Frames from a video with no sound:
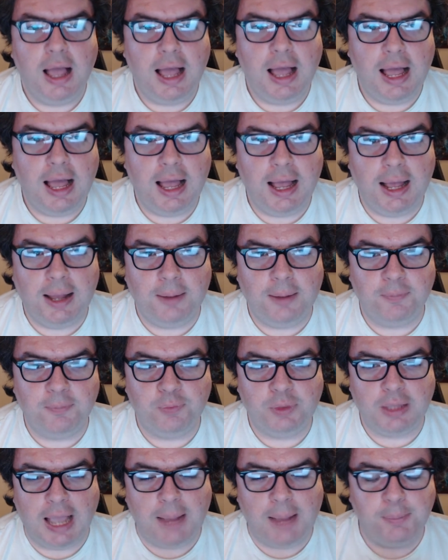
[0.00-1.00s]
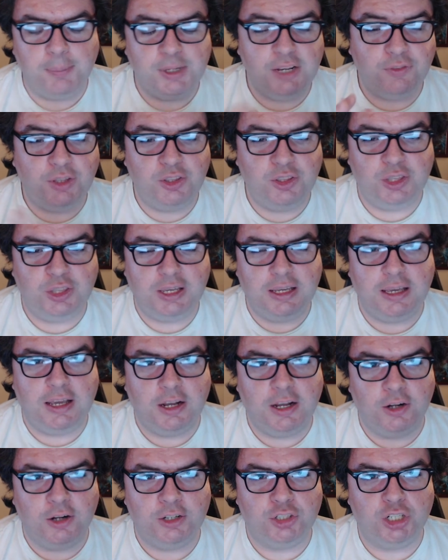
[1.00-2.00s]
Um, I'm particularly thinking
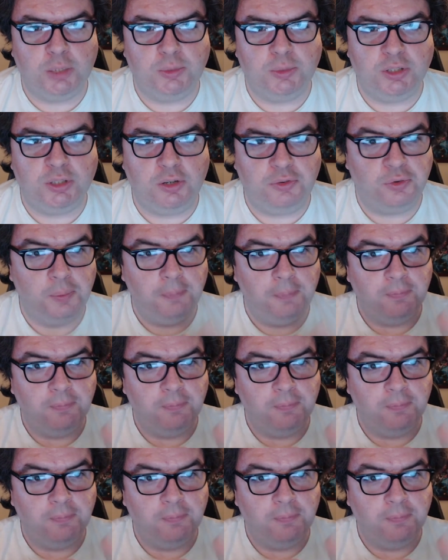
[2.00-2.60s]
here in terms of